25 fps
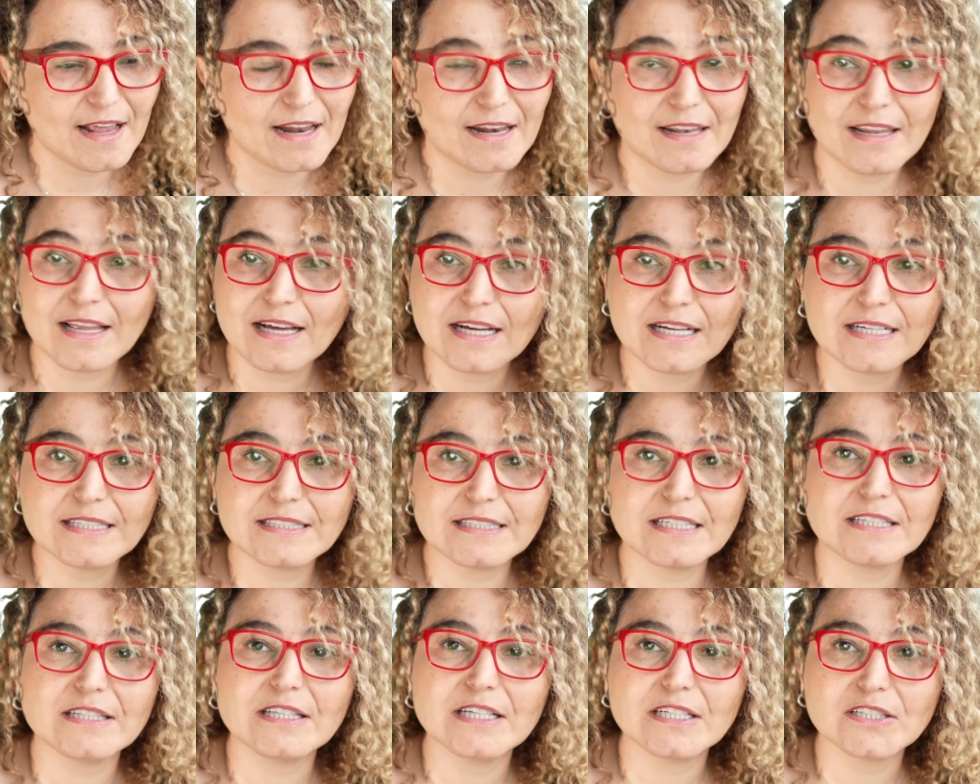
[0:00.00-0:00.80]
Like I
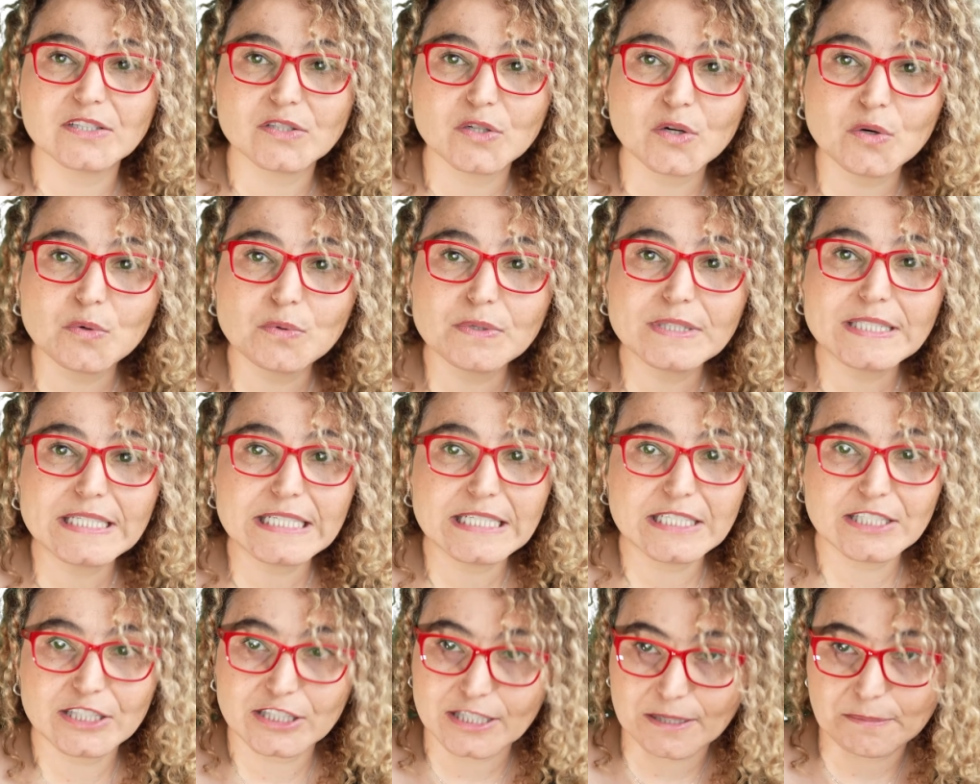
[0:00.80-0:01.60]
said, there's always
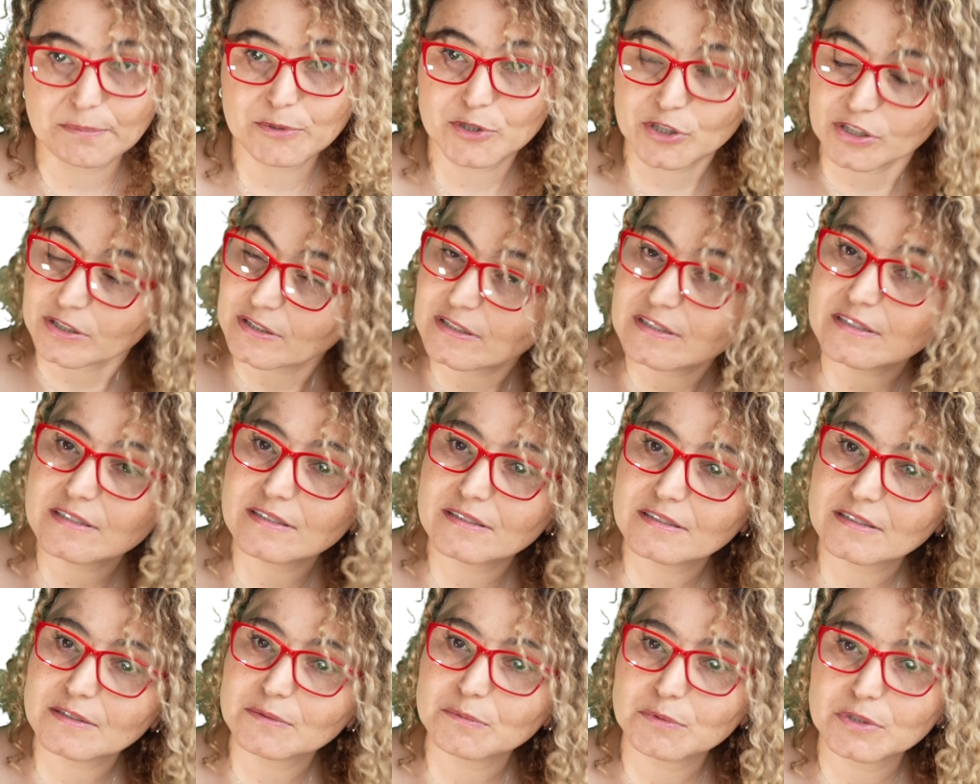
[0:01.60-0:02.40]
exceptions
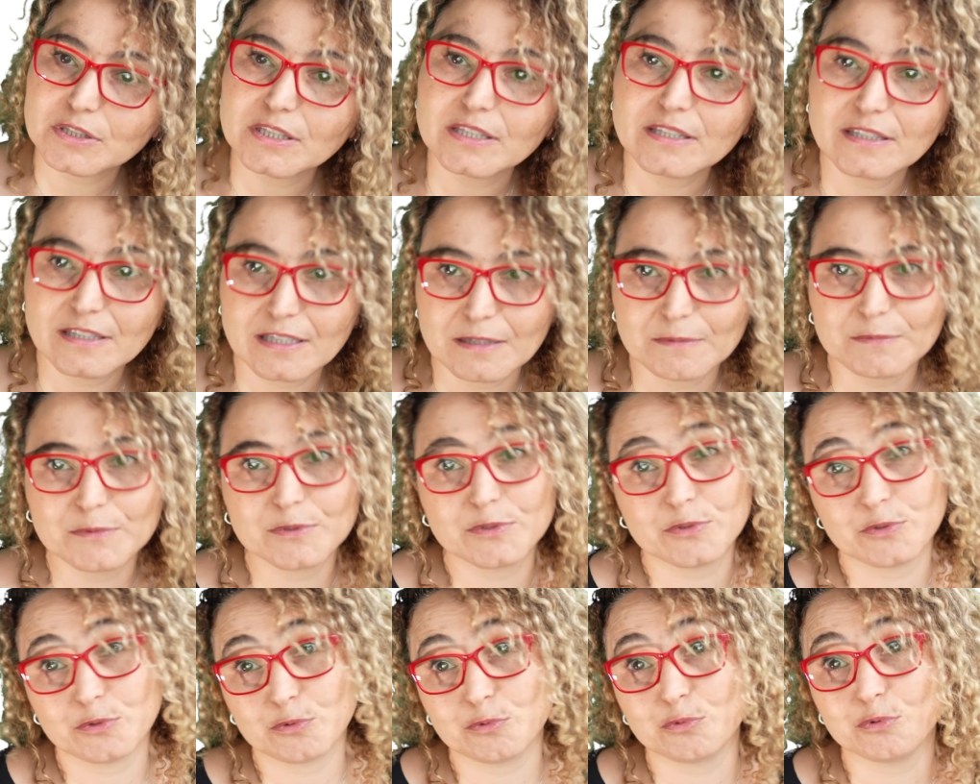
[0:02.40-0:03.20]
when it
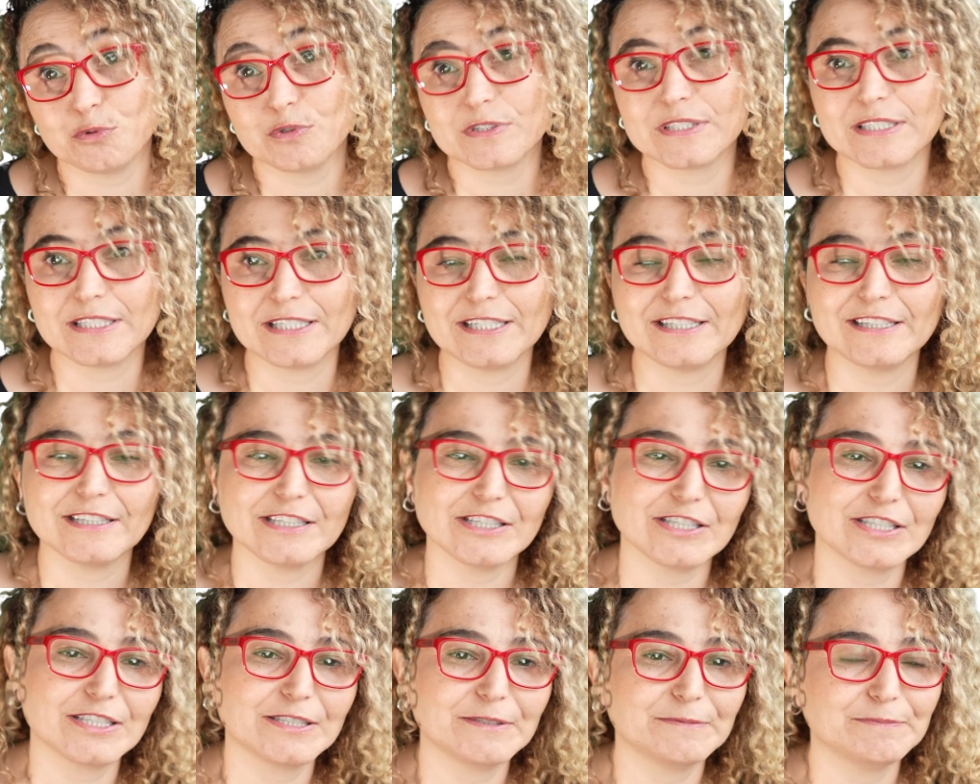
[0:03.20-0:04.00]
comes to rules in
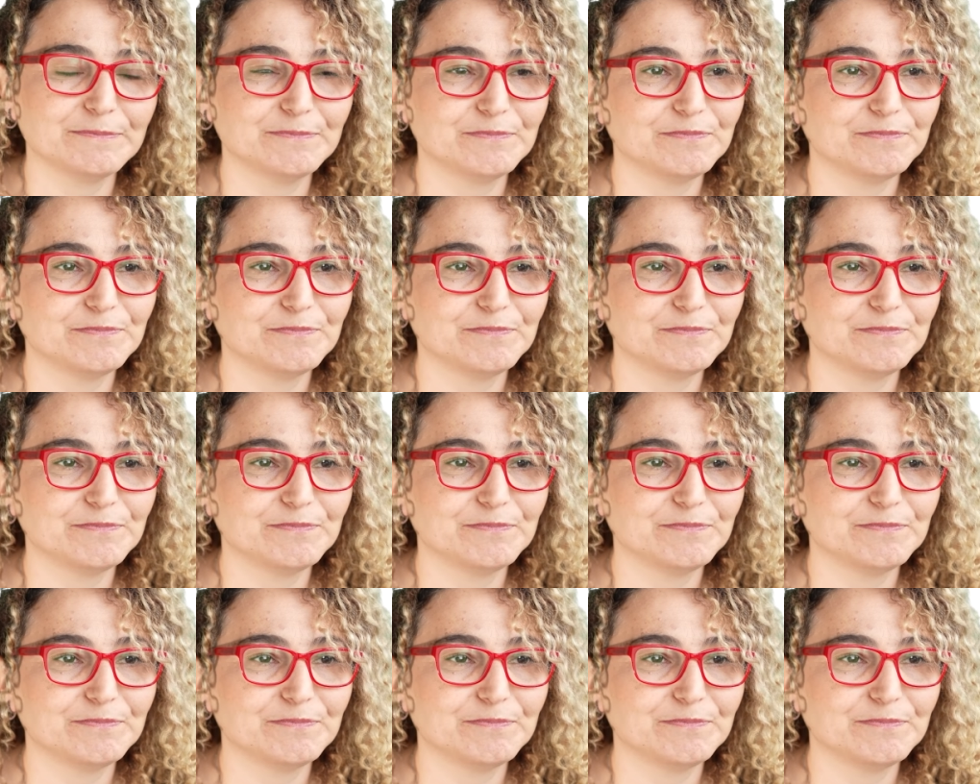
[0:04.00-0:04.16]
English.